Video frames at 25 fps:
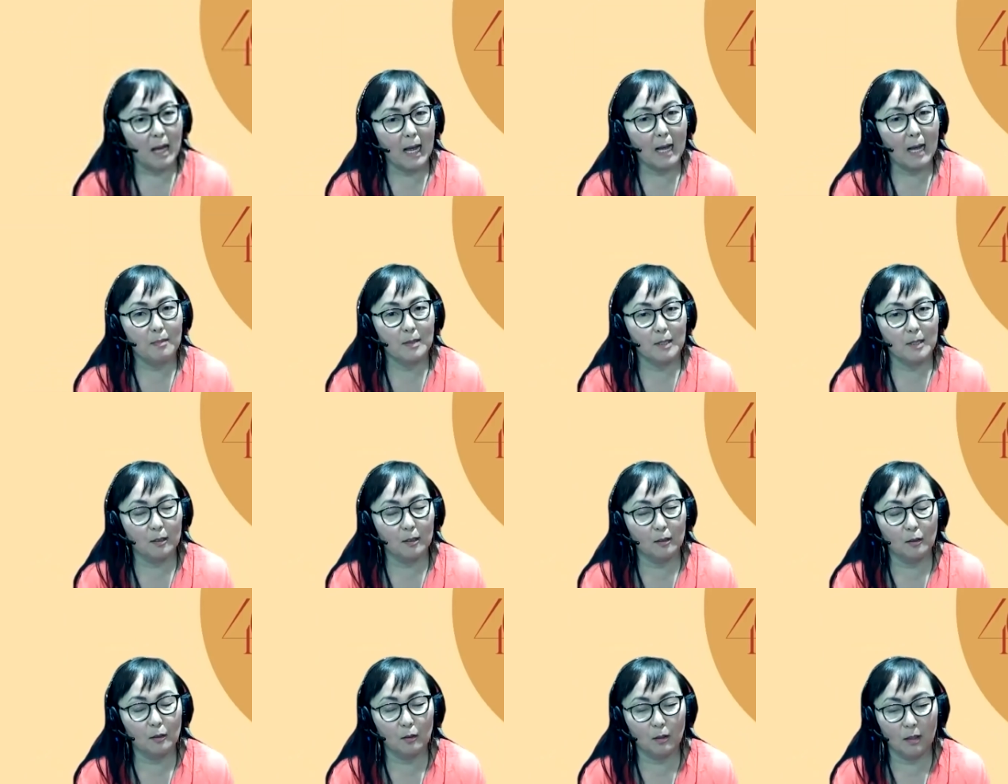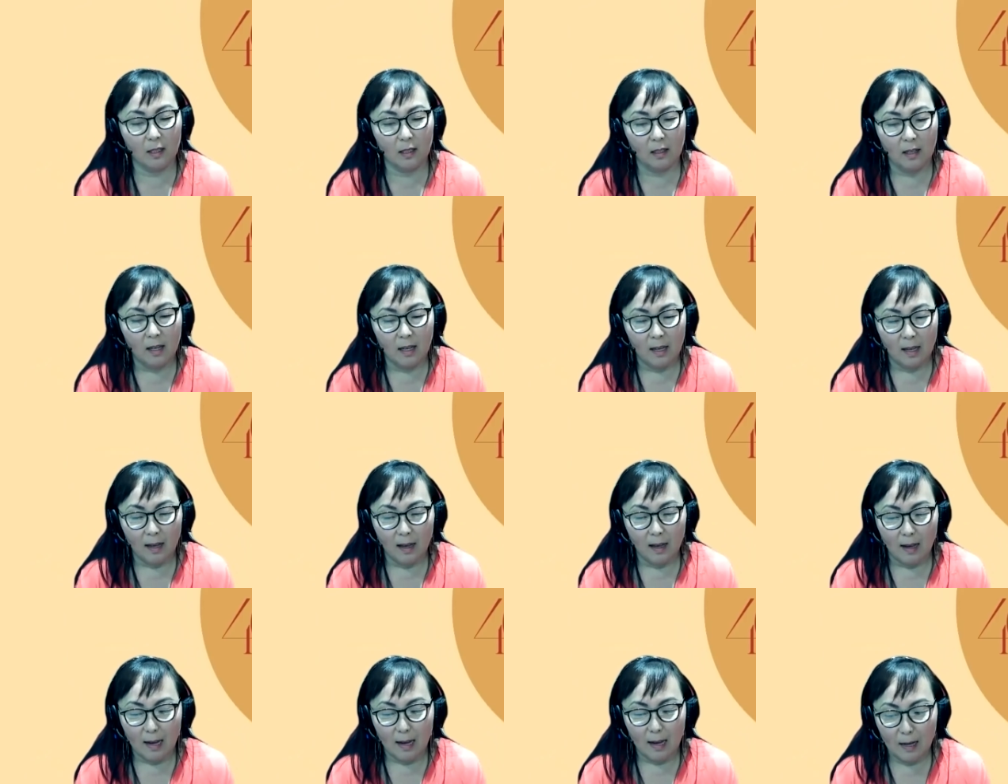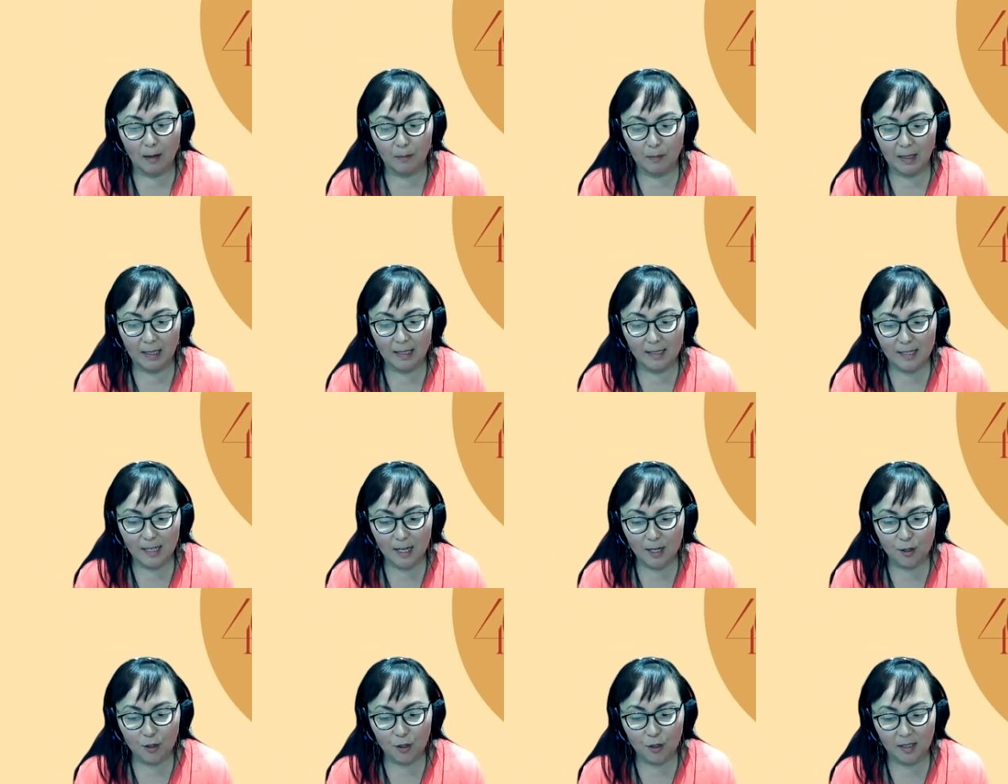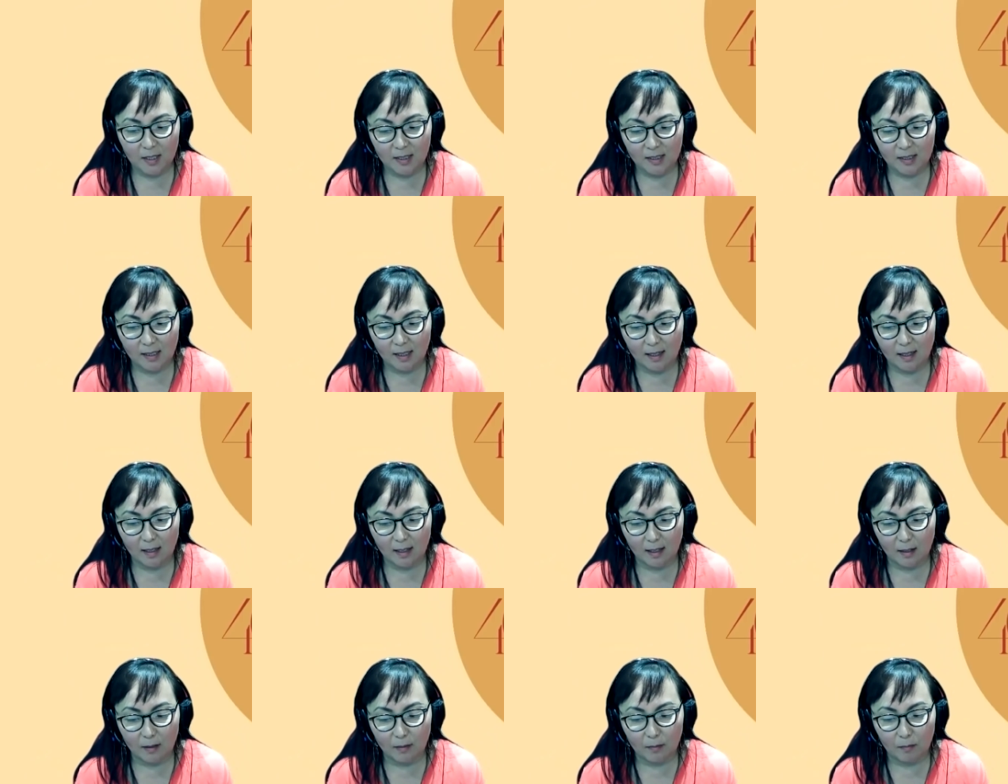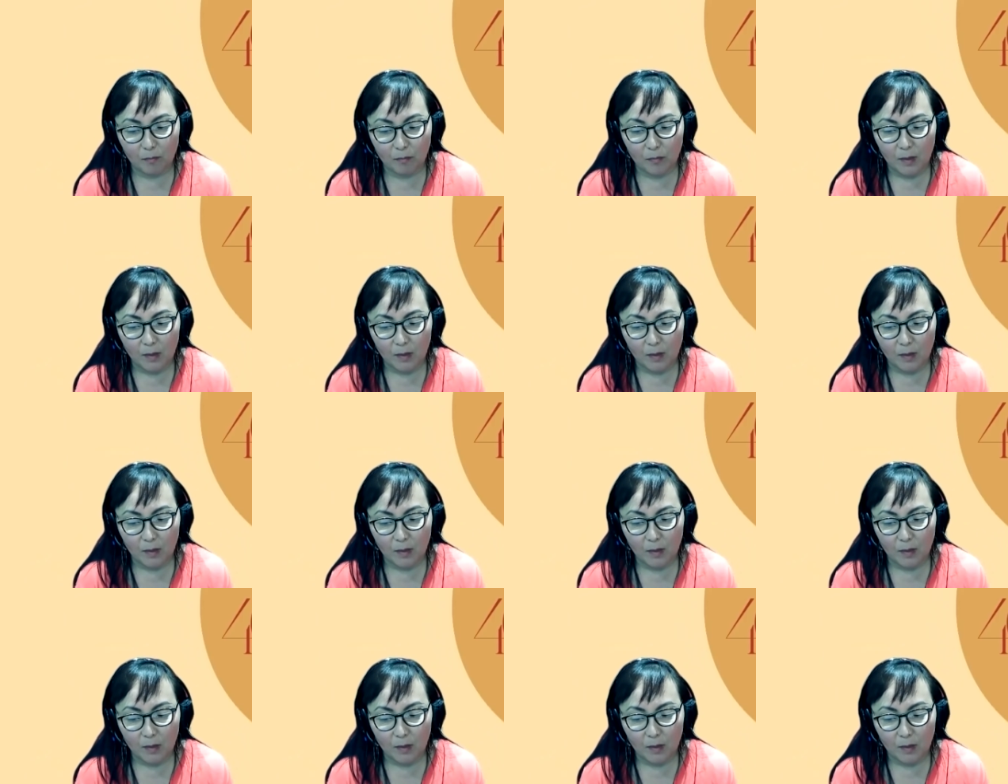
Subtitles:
absolutely. Intention is key.